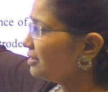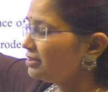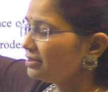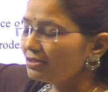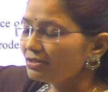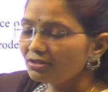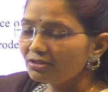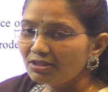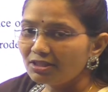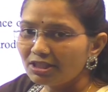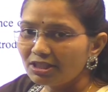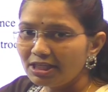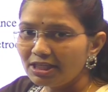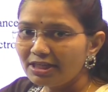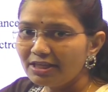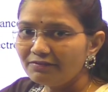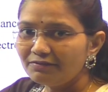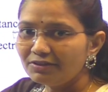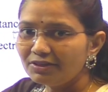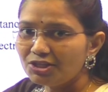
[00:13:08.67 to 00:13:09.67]
So 3
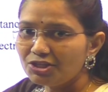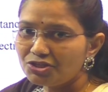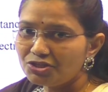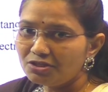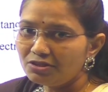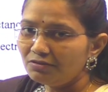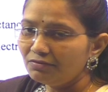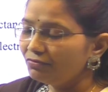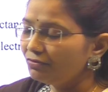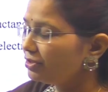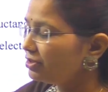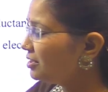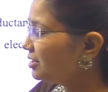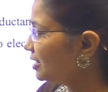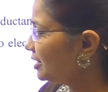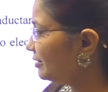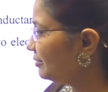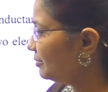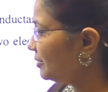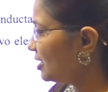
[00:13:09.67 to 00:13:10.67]
definition for
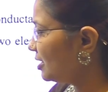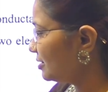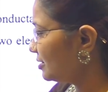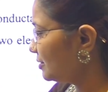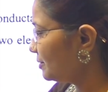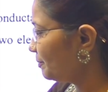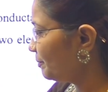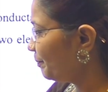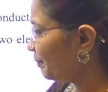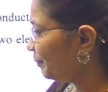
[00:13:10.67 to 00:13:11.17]
3 marks.